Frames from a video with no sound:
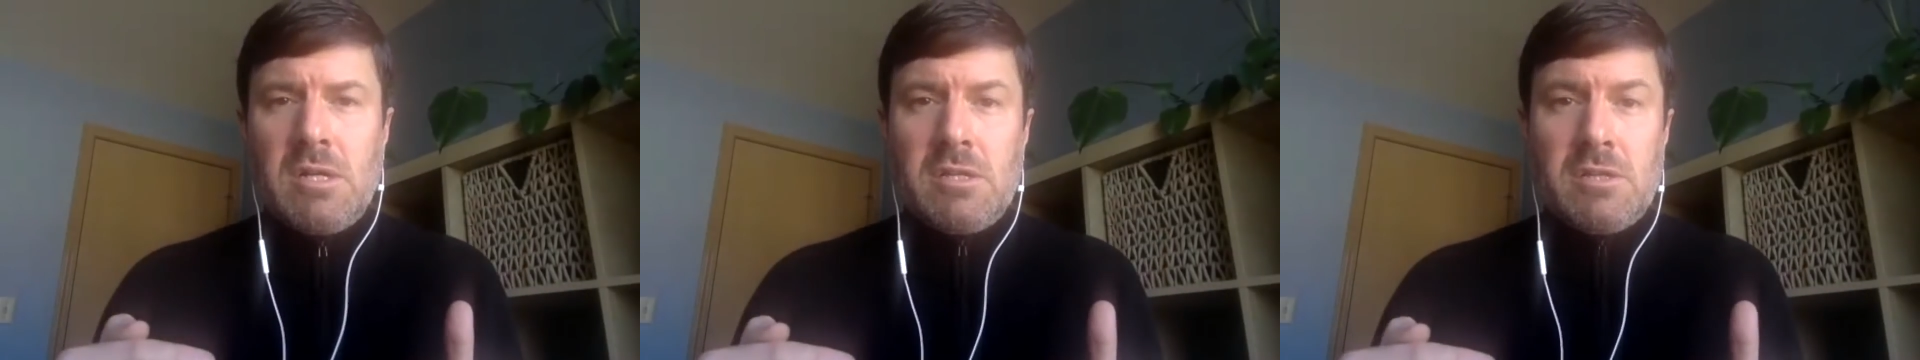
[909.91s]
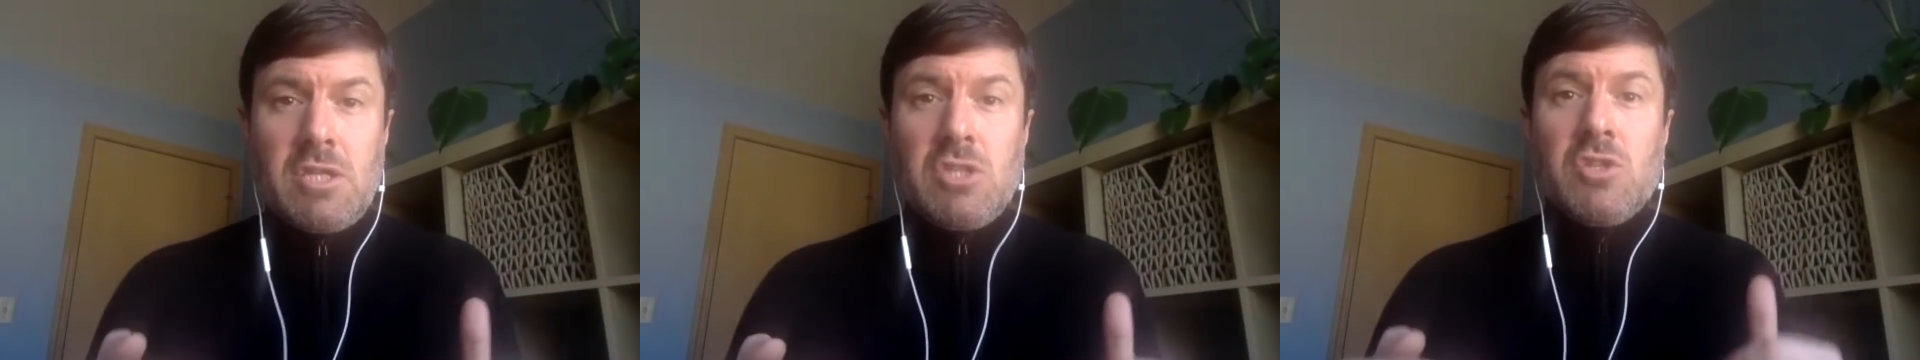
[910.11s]

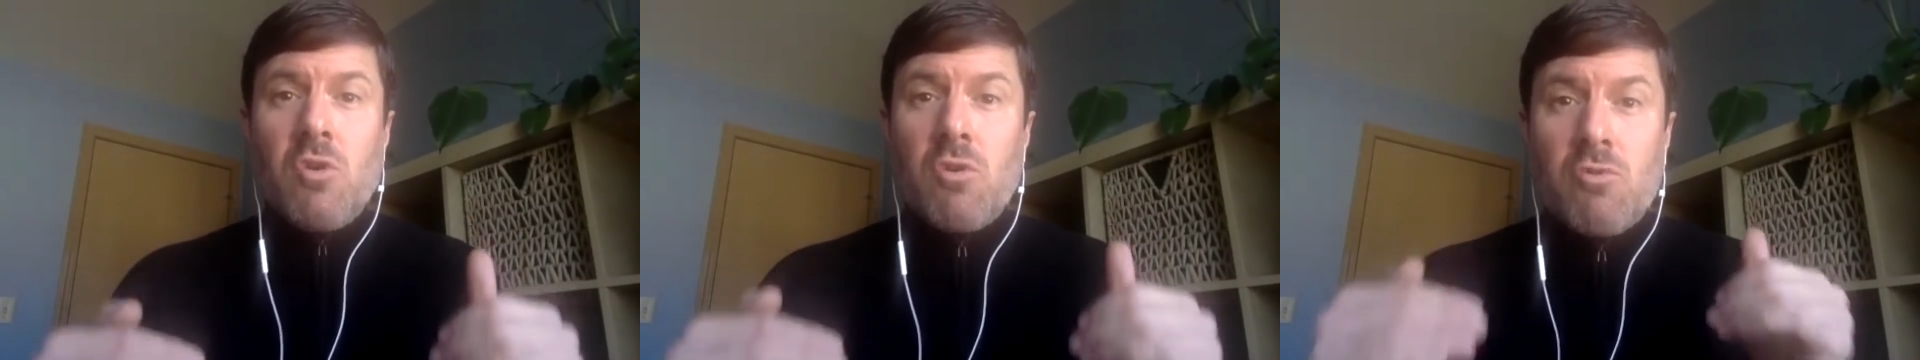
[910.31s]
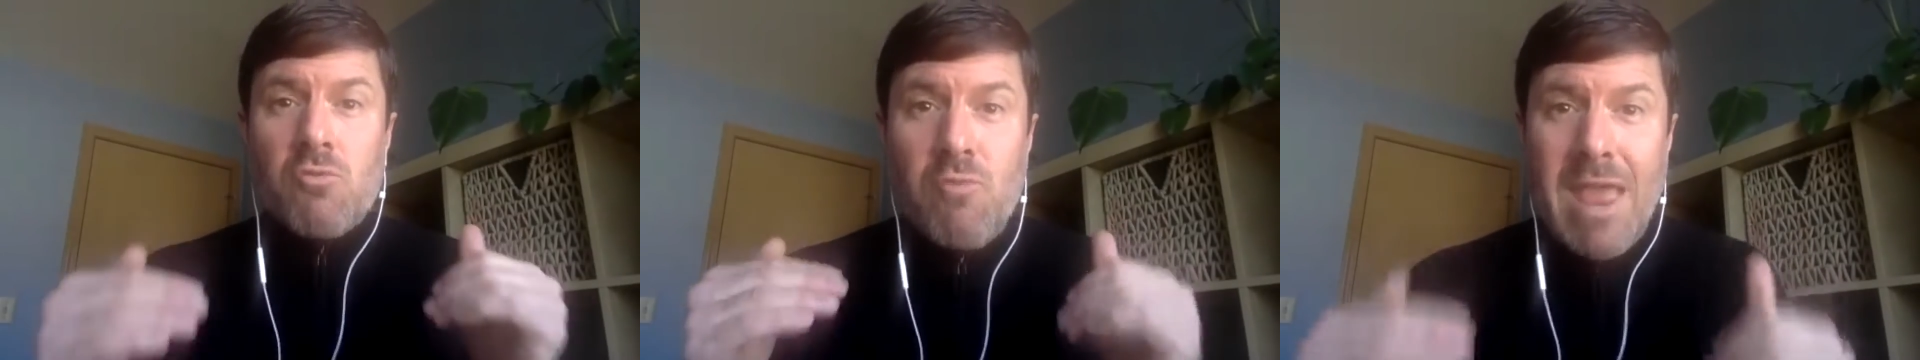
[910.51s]
that
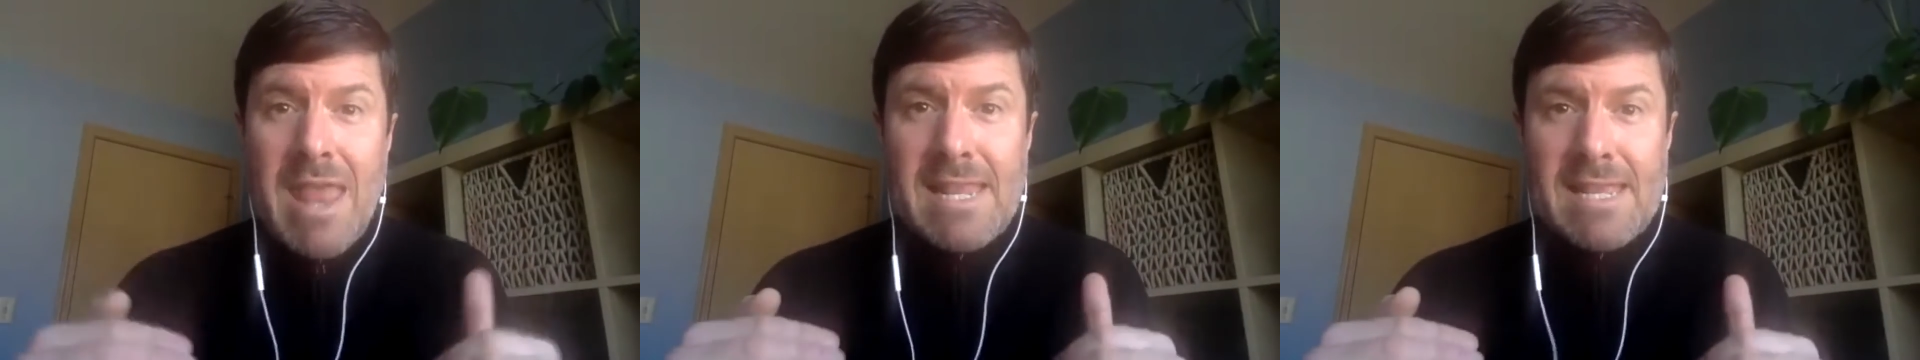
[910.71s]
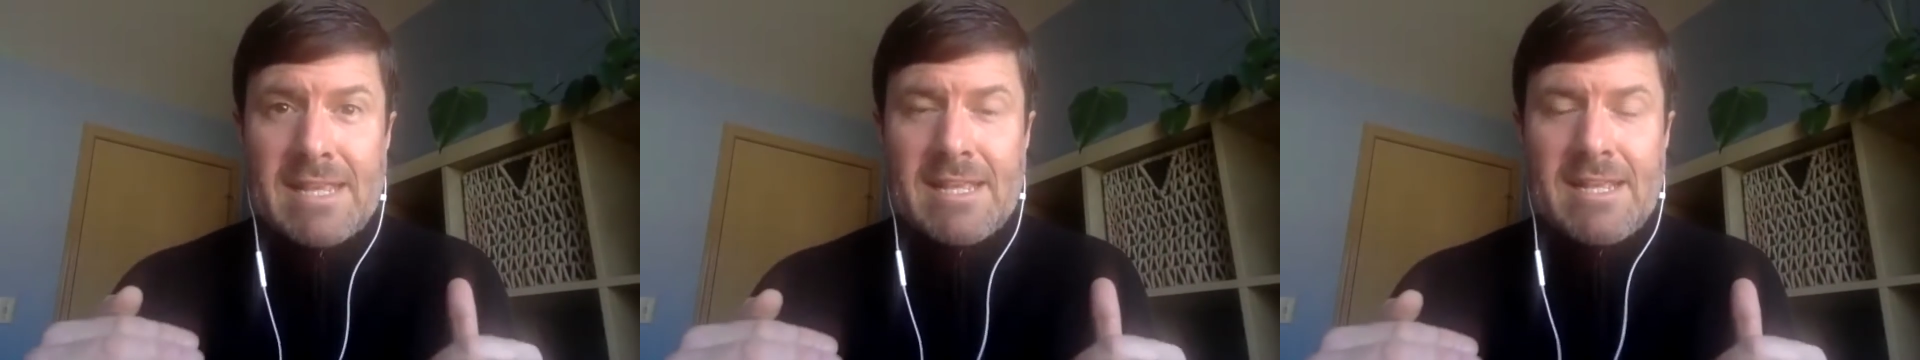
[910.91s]
you're
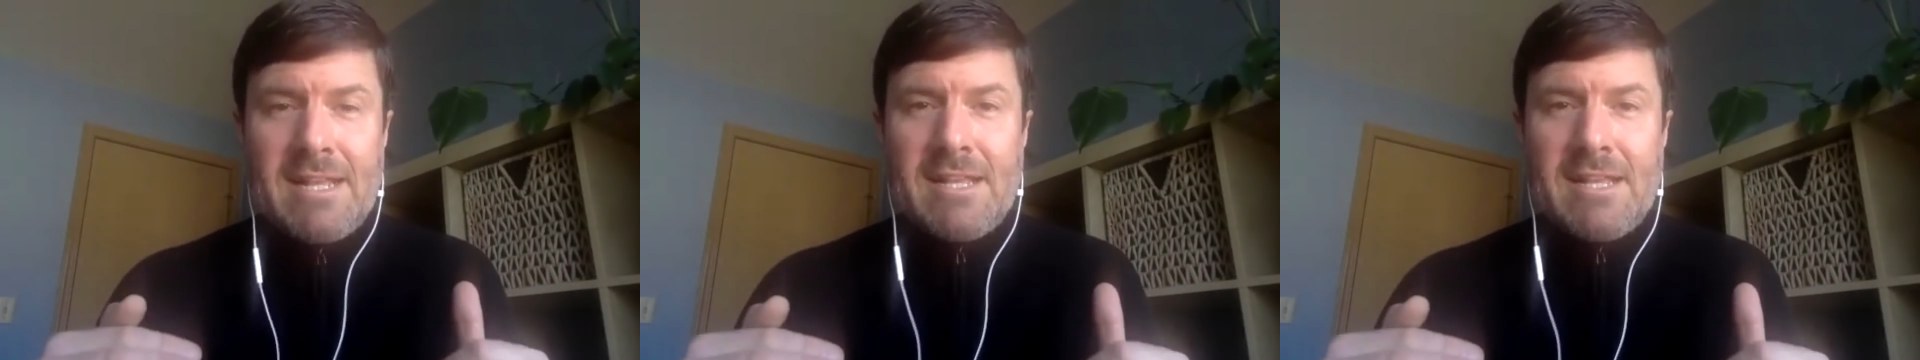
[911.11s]
ready,